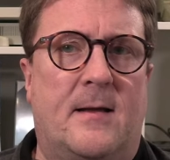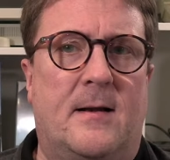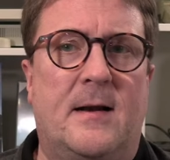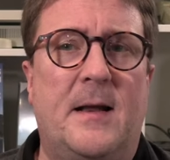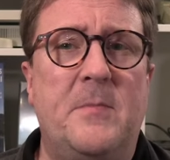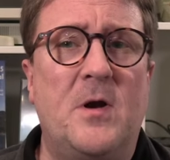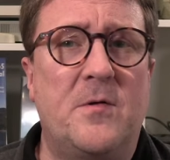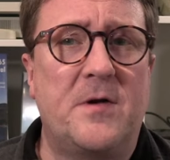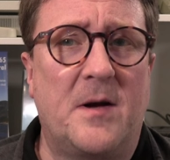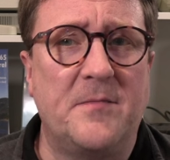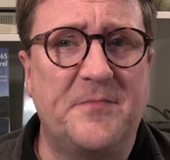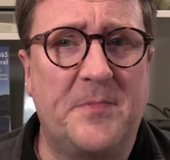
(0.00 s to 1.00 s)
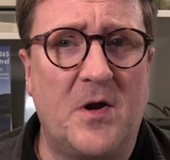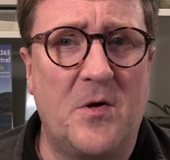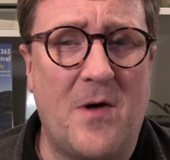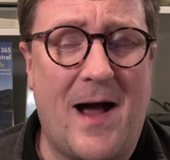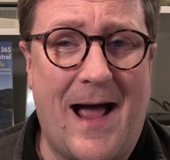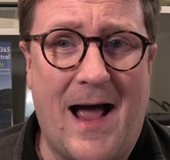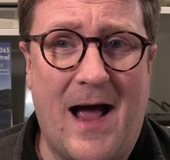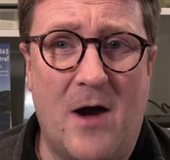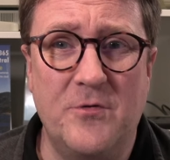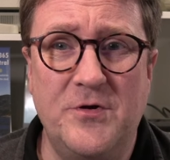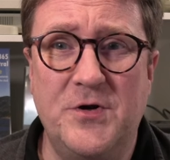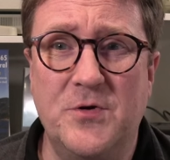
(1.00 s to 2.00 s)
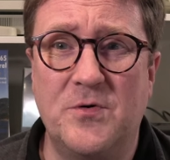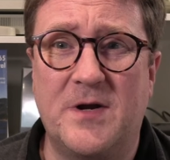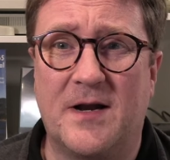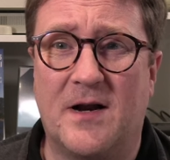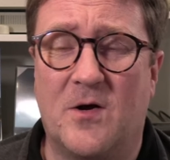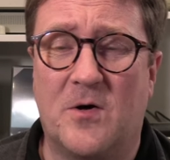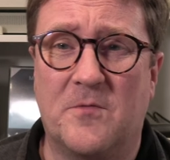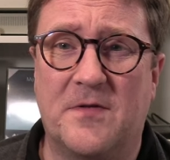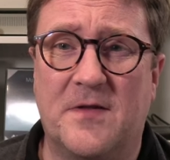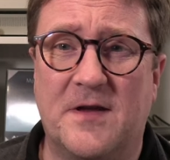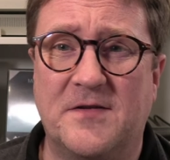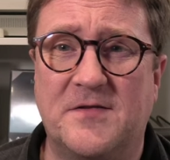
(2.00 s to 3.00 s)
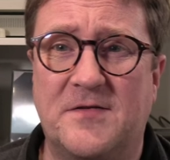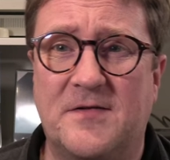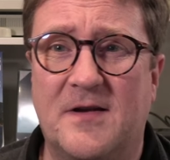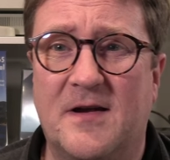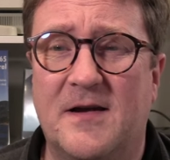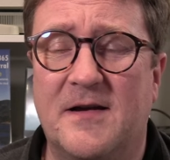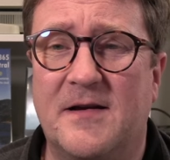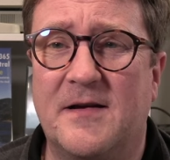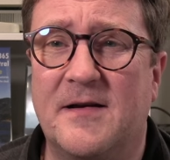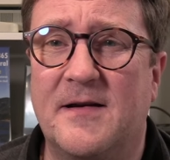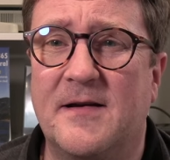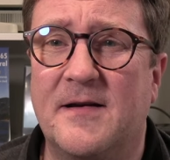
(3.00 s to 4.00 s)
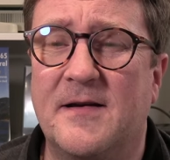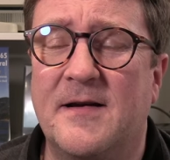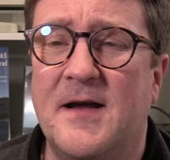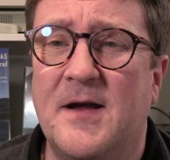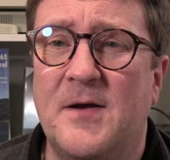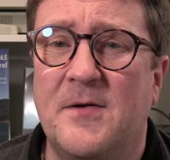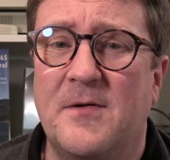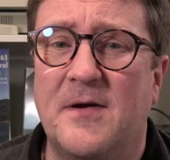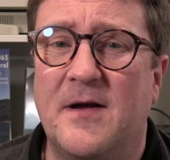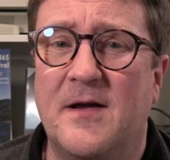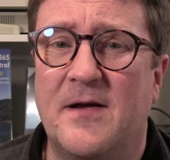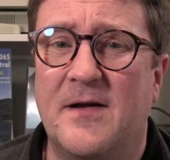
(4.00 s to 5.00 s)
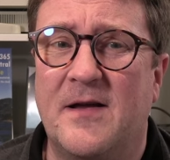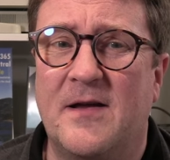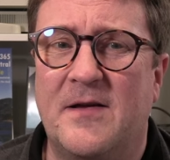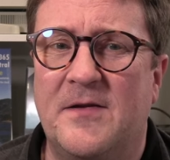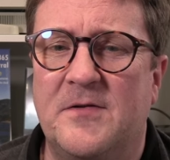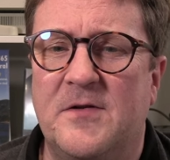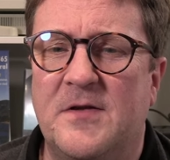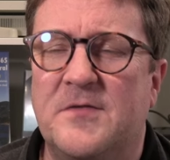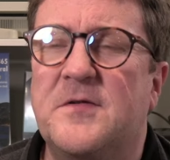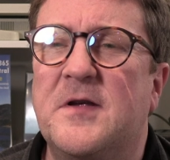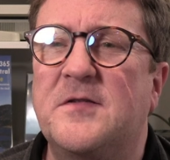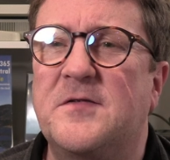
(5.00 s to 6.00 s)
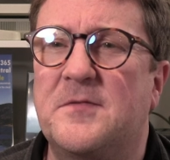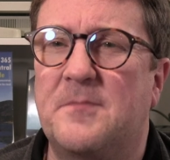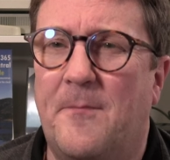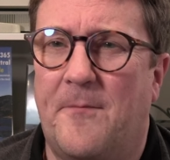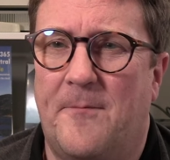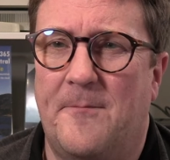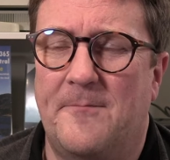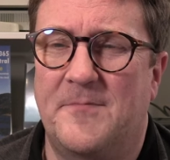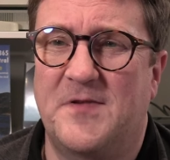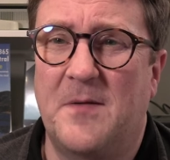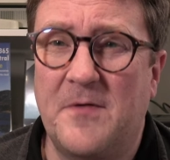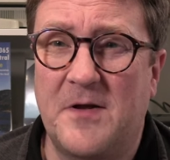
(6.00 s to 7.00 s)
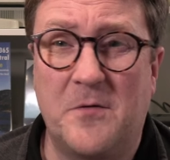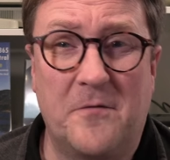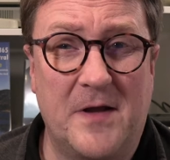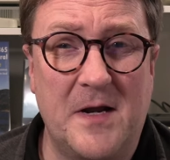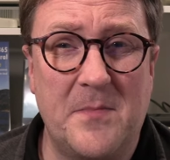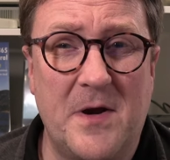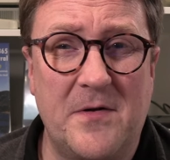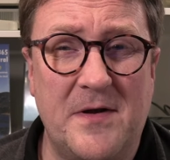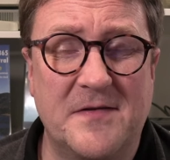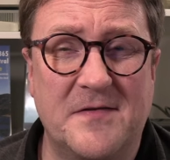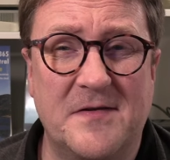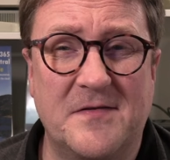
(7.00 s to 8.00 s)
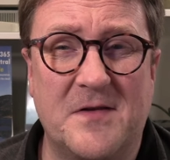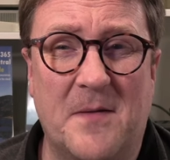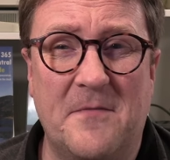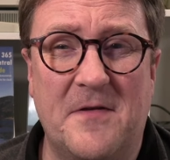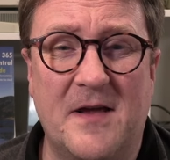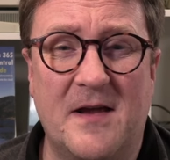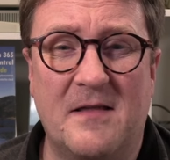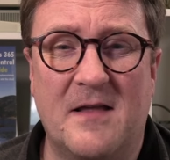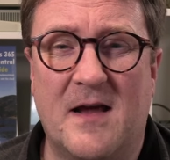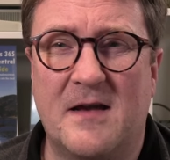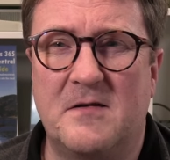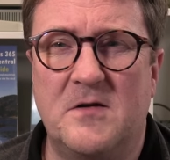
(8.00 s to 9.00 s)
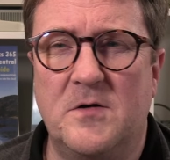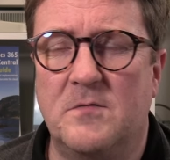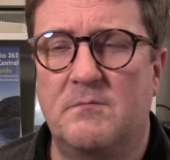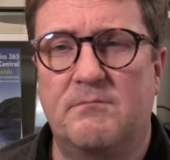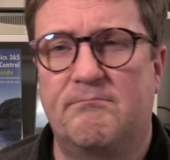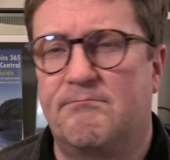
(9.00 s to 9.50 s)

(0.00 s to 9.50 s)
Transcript: let me know in the comments below how you get along with this. Is this something you think about? Is this something that you